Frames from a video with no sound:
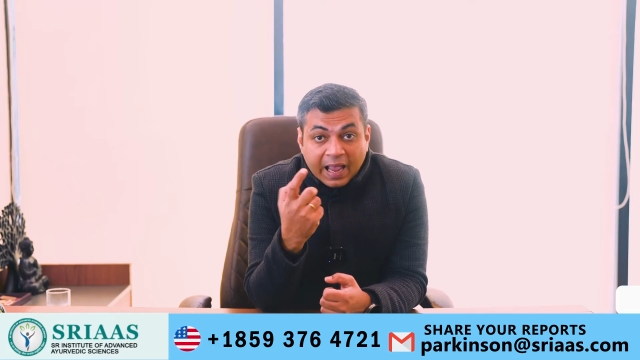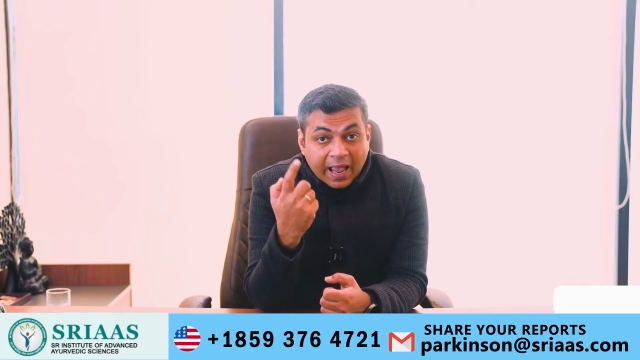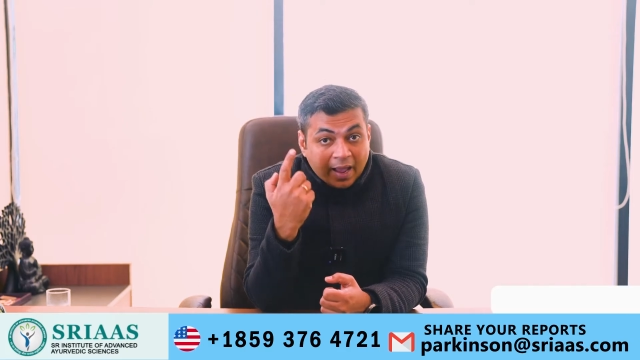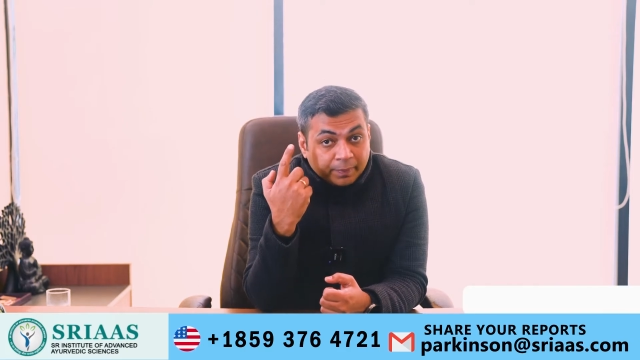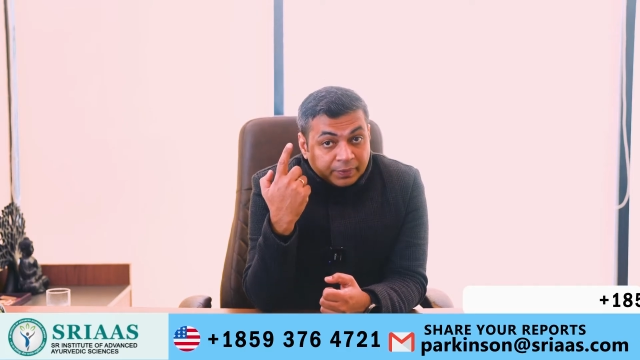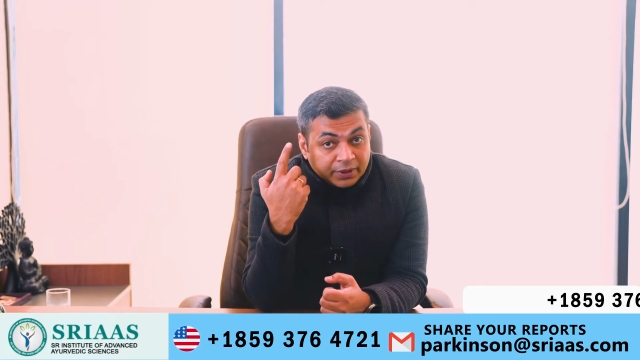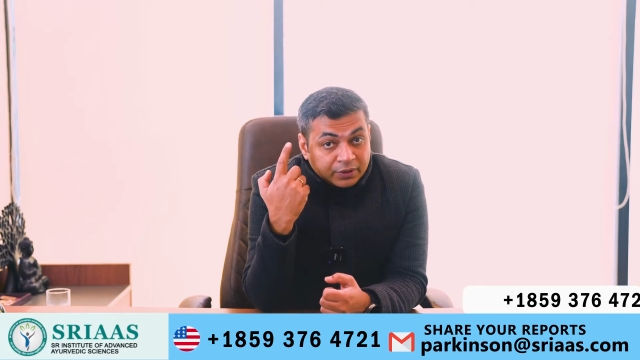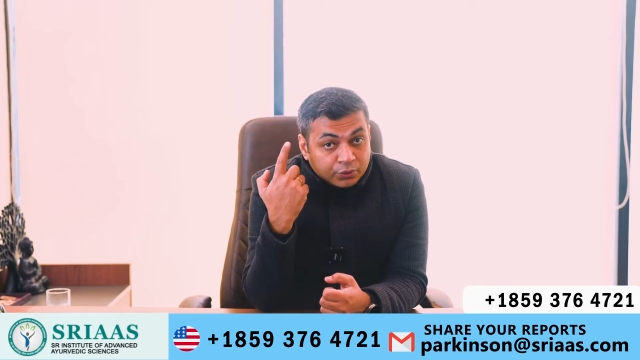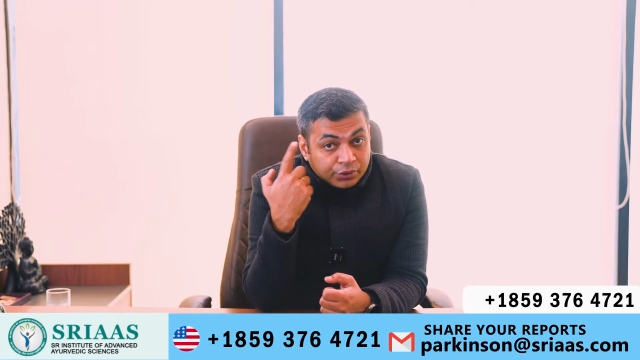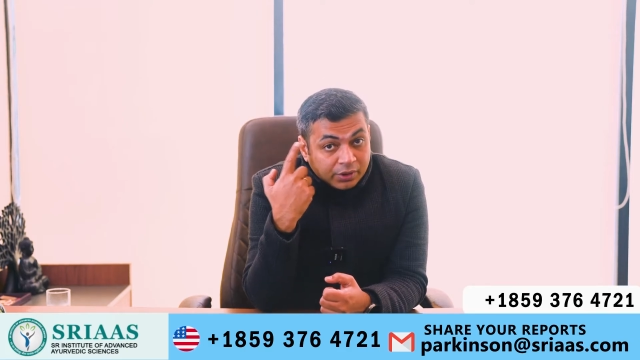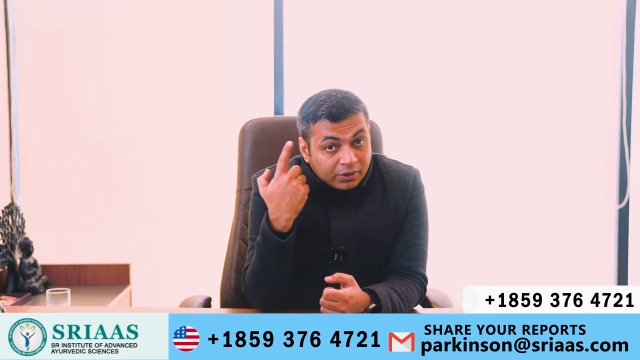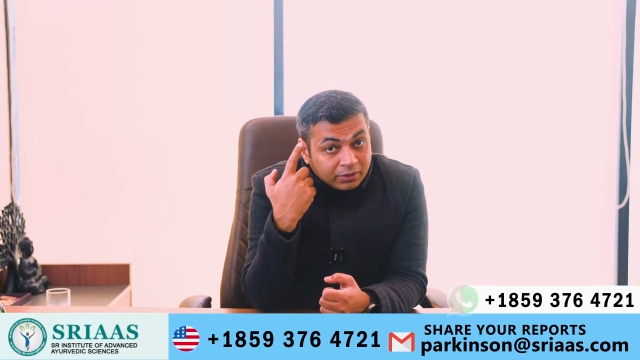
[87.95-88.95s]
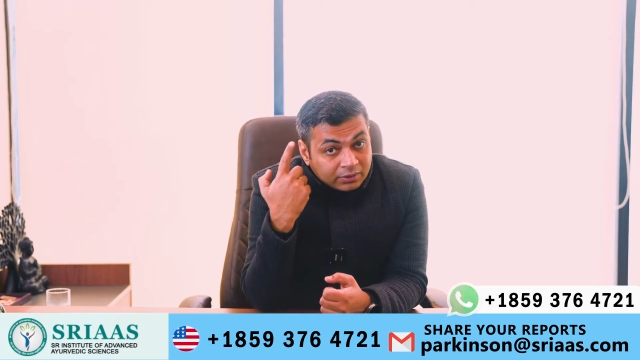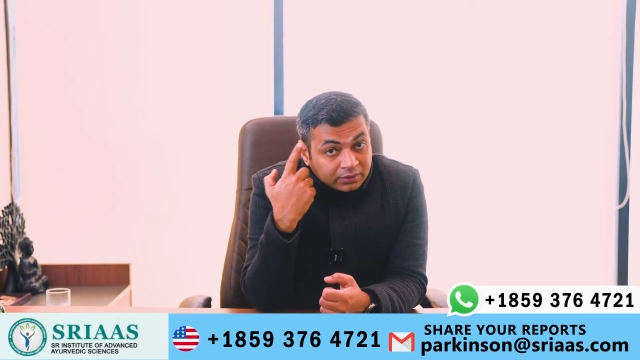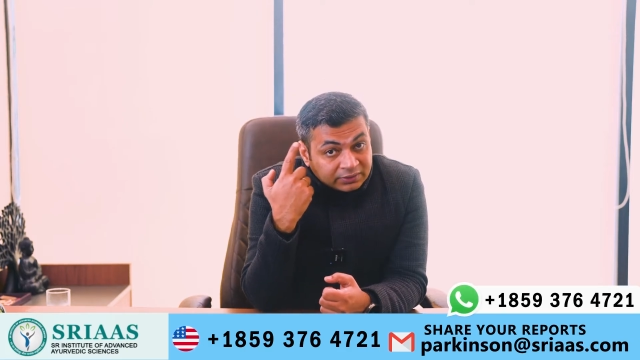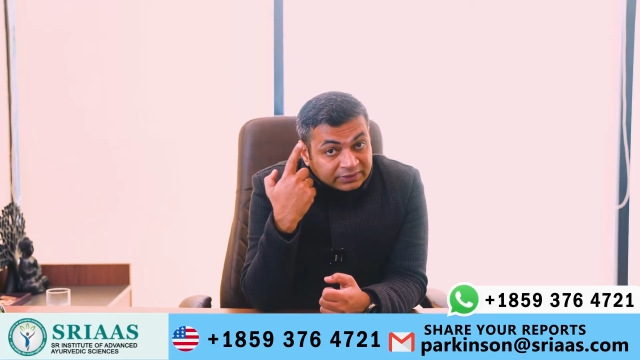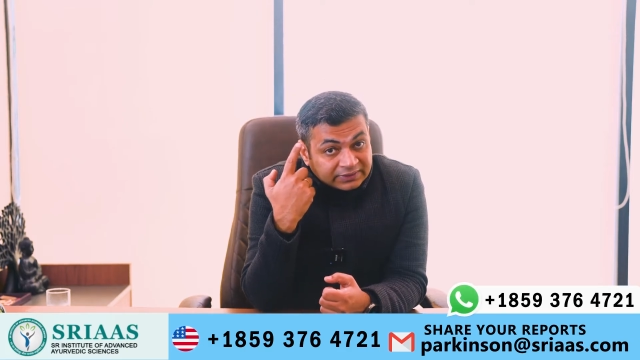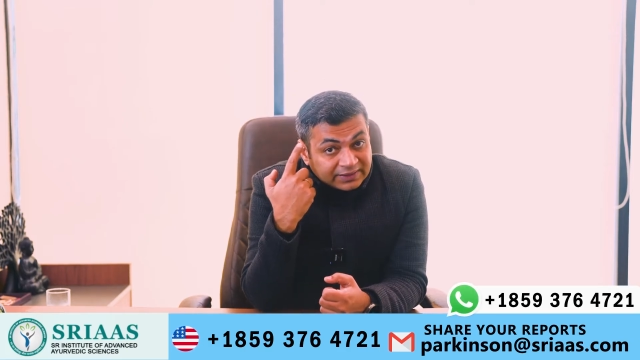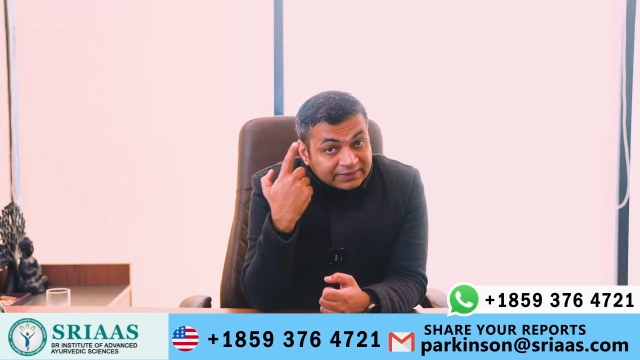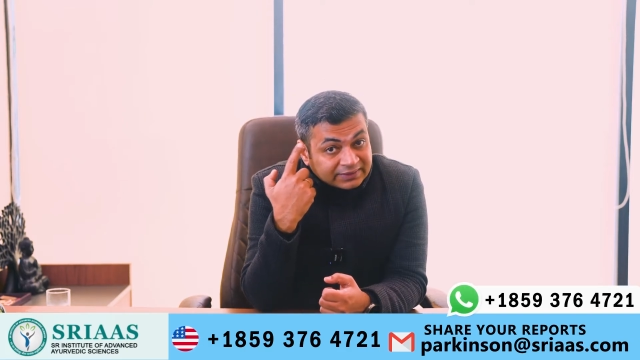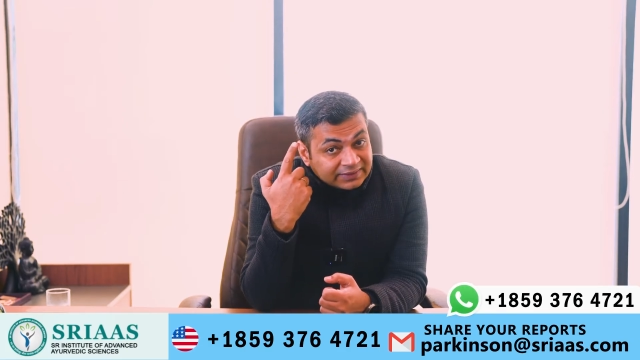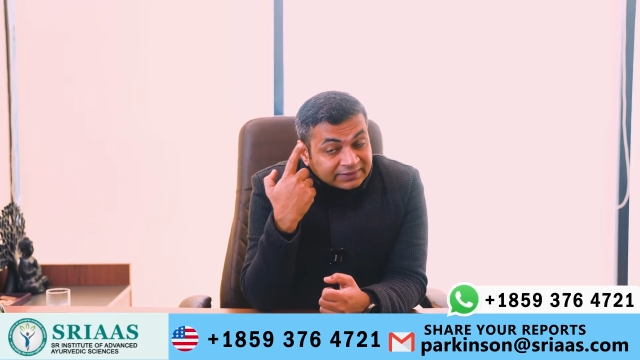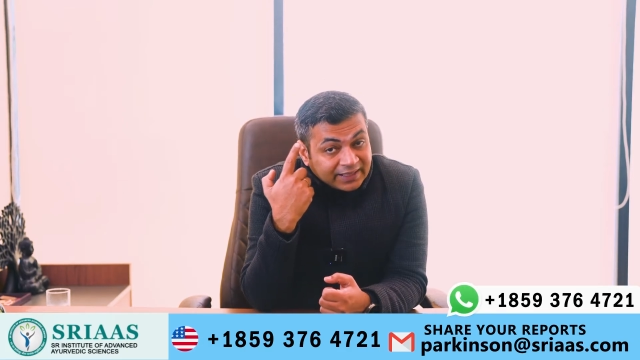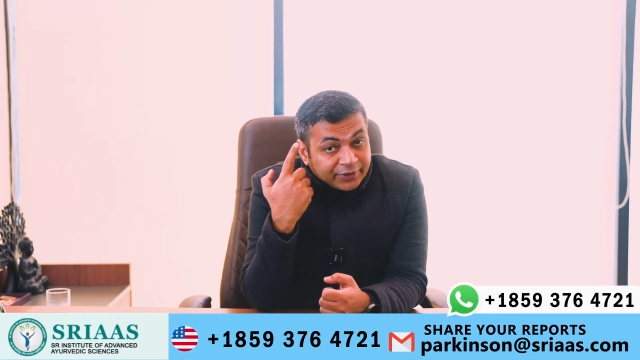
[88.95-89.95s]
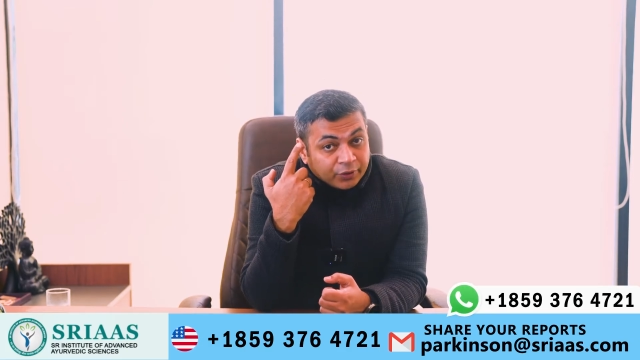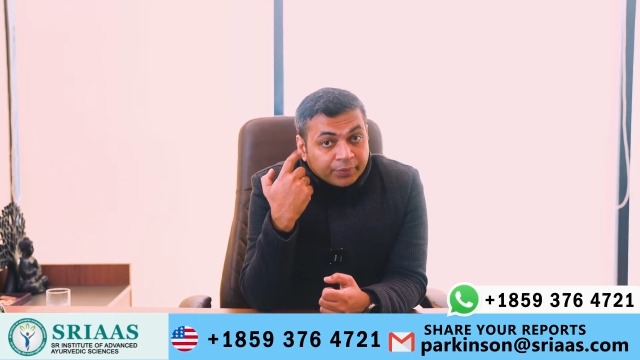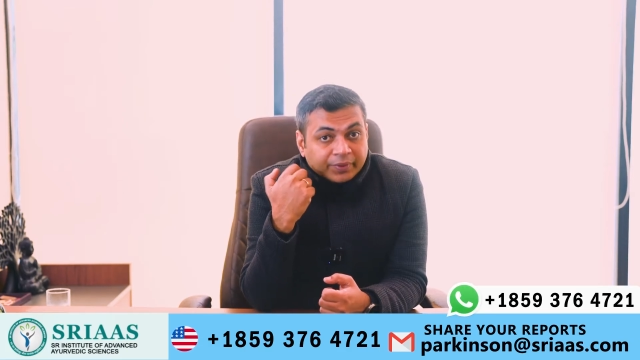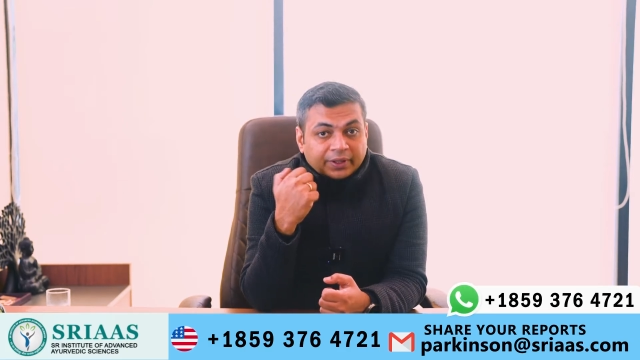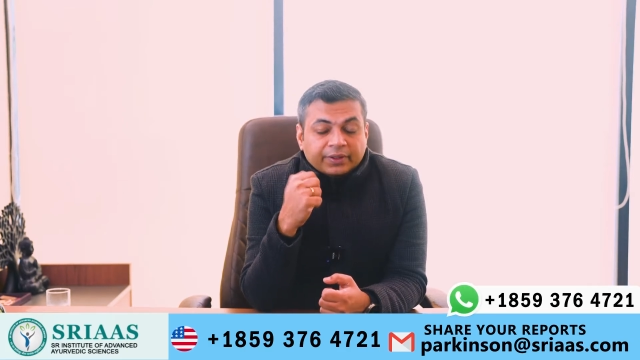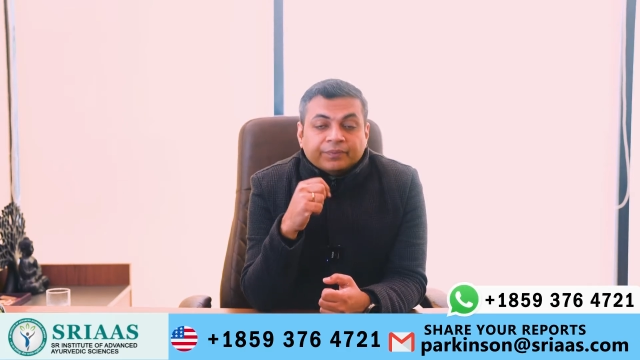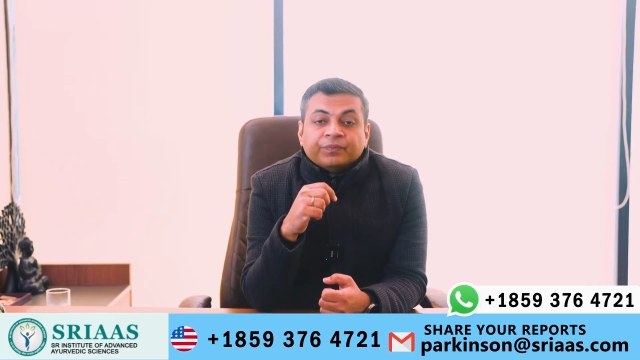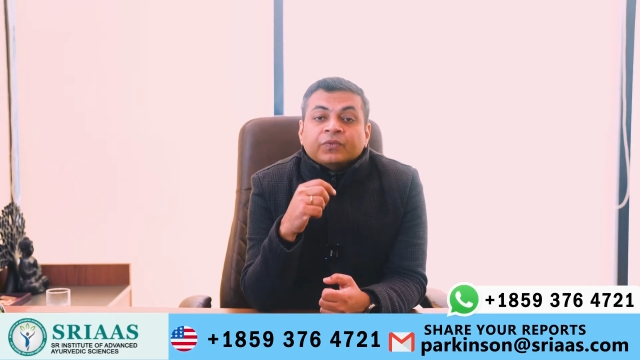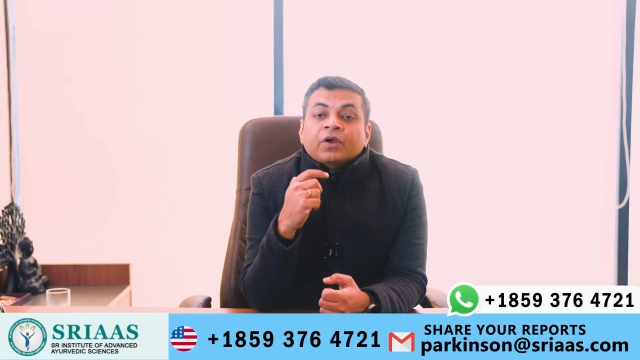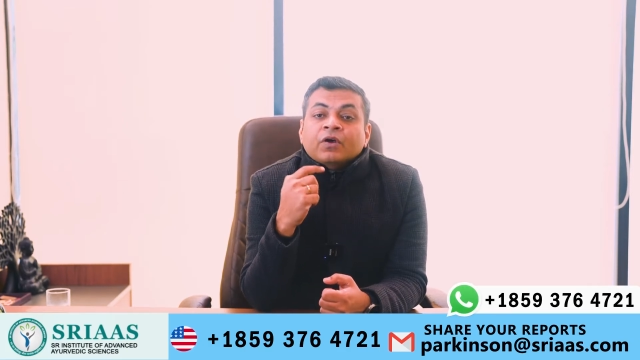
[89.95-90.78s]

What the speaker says: happening to your cells inside your brain.